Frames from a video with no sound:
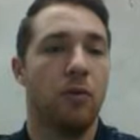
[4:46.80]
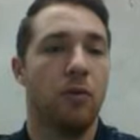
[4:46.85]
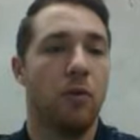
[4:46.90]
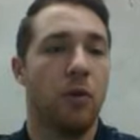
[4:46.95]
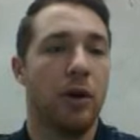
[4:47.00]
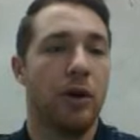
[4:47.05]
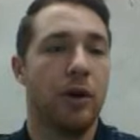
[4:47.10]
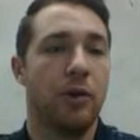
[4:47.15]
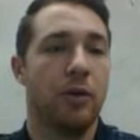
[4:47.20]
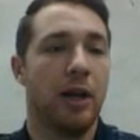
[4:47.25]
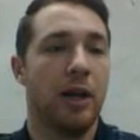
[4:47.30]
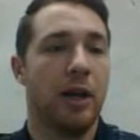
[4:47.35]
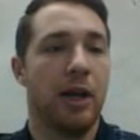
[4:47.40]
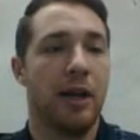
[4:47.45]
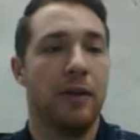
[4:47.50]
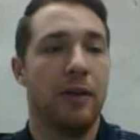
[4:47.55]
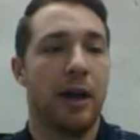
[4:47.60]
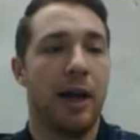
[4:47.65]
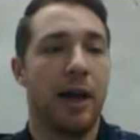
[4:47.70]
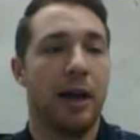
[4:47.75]
1 unit
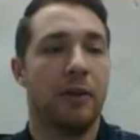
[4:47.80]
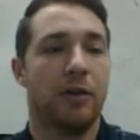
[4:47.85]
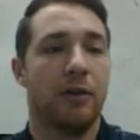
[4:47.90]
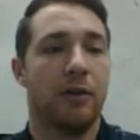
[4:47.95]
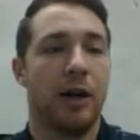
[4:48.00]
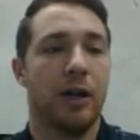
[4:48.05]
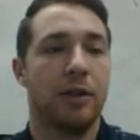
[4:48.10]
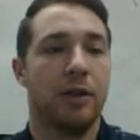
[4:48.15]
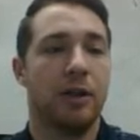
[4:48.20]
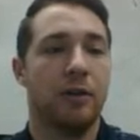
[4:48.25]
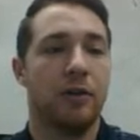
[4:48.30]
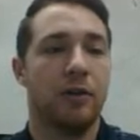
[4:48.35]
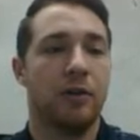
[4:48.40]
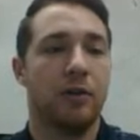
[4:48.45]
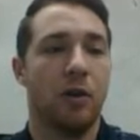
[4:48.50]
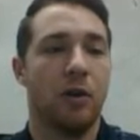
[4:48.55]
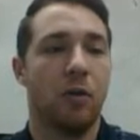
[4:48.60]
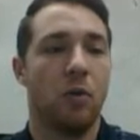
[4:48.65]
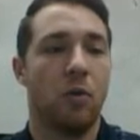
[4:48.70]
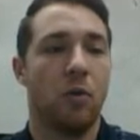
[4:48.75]
in the x direction,
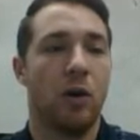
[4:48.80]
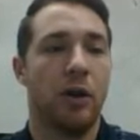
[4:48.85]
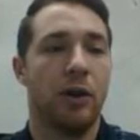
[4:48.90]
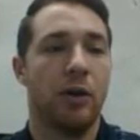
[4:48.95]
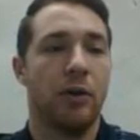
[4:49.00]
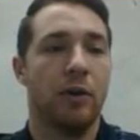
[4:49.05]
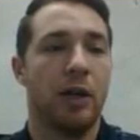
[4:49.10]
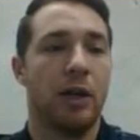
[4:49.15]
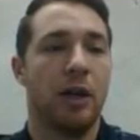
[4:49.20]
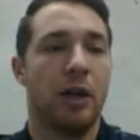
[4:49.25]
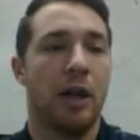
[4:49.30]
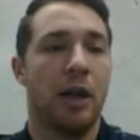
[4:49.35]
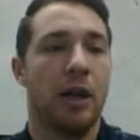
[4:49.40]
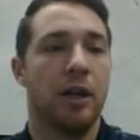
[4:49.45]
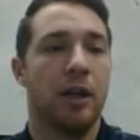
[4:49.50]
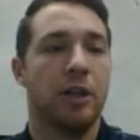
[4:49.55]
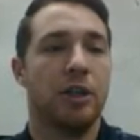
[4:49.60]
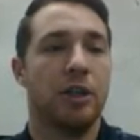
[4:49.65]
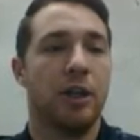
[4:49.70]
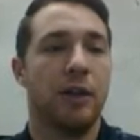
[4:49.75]
so 1 unit
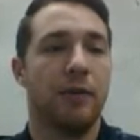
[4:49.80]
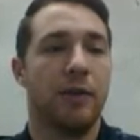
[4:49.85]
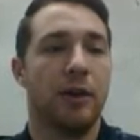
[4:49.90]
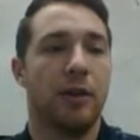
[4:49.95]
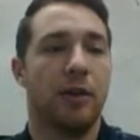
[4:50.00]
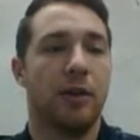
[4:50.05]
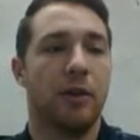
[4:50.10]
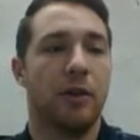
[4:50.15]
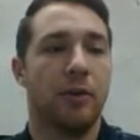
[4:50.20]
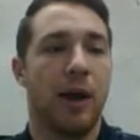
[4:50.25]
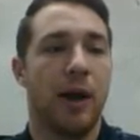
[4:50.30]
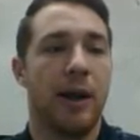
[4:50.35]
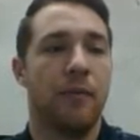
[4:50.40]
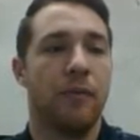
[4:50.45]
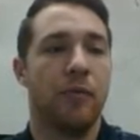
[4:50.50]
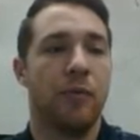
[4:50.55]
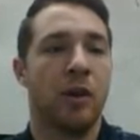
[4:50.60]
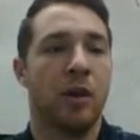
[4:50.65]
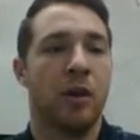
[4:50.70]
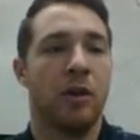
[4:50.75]
shifted to the right,
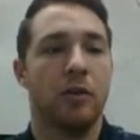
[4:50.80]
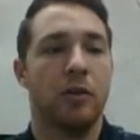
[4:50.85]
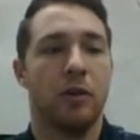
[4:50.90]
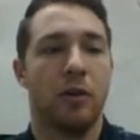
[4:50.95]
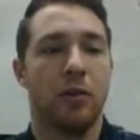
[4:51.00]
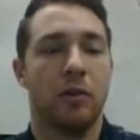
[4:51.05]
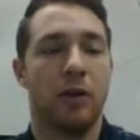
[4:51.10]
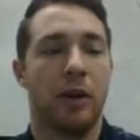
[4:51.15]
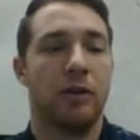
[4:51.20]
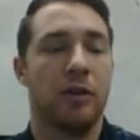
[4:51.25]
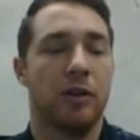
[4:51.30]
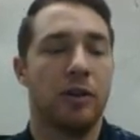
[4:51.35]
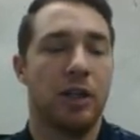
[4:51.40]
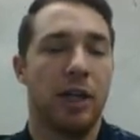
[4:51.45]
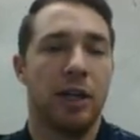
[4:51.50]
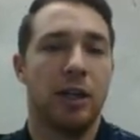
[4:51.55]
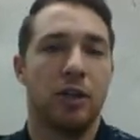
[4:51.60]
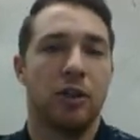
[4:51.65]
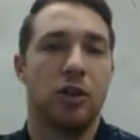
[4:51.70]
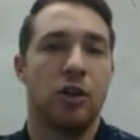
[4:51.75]
so it doesn't
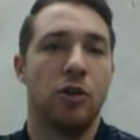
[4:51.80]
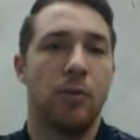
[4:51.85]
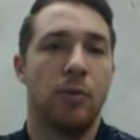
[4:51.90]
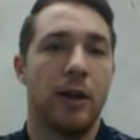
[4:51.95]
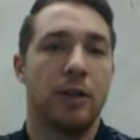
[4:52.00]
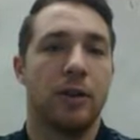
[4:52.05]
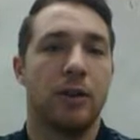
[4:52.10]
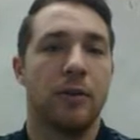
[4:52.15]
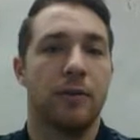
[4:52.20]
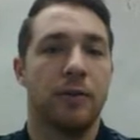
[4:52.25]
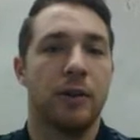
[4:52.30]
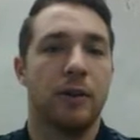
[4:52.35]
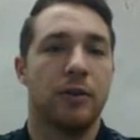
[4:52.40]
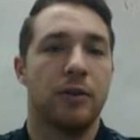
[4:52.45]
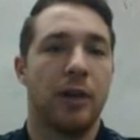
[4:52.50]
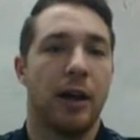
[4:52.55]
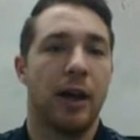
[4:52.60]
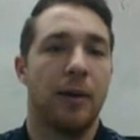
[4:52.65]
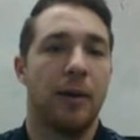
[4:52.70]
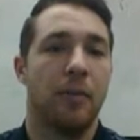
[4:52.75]
change too much the first
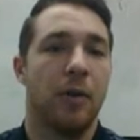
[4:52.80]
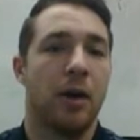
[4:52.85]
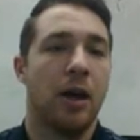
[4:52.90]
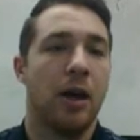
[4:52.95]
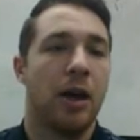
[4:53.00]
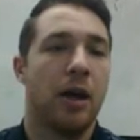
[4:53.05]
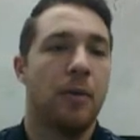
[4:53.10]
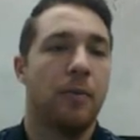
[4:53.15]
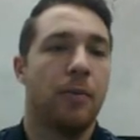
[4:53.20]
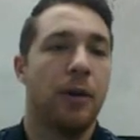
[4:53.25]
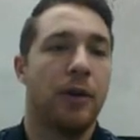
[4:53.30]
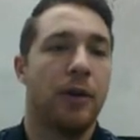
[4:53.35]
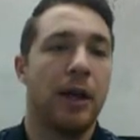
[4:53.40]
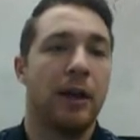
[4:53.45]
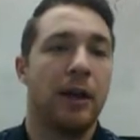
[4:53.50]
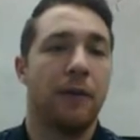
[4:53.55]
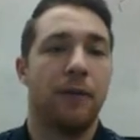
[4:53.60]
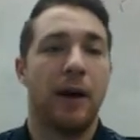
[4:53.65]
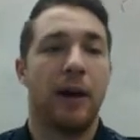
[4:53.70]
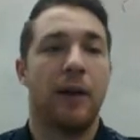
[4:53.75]
time. But
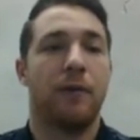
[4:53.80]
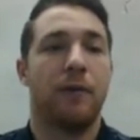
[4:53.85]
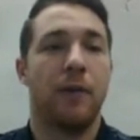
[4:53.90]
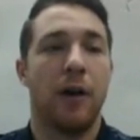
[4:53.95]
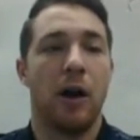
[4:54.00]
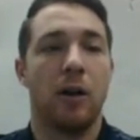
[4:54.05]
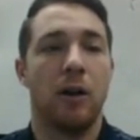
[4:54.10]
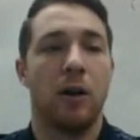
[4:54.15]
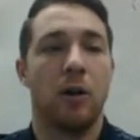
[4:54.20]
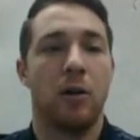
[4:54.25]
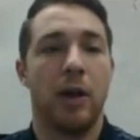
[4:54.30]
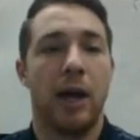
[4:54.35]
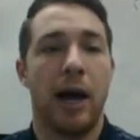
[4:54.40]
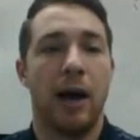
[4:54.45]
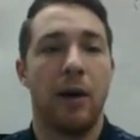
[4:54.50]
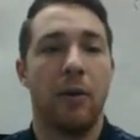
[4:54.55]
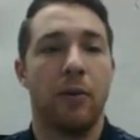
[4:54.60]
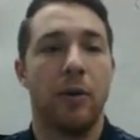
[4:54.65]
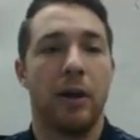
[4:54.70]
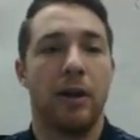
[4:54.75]
then if I follow
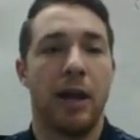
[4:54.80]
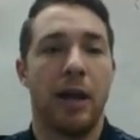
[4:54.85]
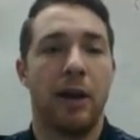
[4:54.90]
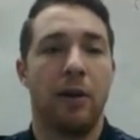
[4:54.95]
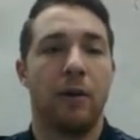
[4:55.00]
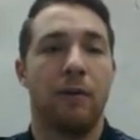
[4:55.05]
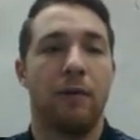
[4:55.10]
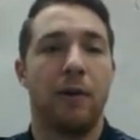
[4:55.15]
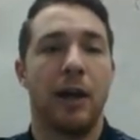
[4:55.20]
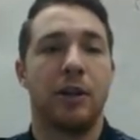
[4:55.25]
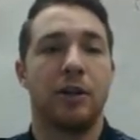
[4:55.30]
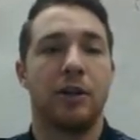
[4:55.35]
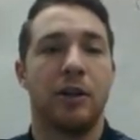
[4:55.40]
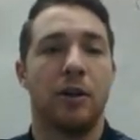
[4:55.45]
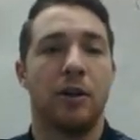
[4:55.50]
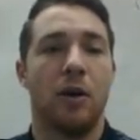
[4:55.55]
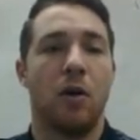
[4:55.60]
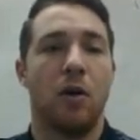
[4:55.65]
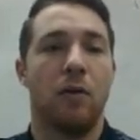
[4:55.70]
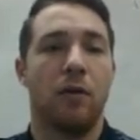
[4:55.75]
that with a
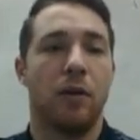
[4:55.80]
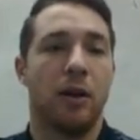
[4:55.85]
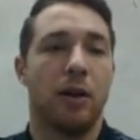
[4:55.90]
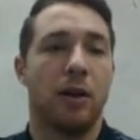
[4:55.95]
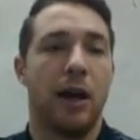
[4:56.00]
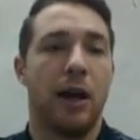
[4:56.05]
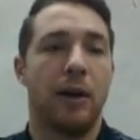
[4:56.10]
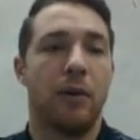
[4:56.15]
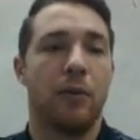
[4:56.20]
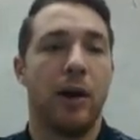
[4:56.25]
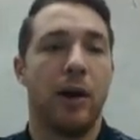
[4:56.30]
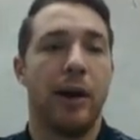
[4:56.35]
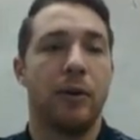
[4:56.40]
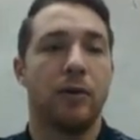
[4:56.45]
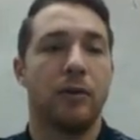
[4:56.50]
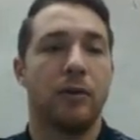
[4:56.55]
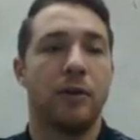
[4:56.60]
reflection over the line y equals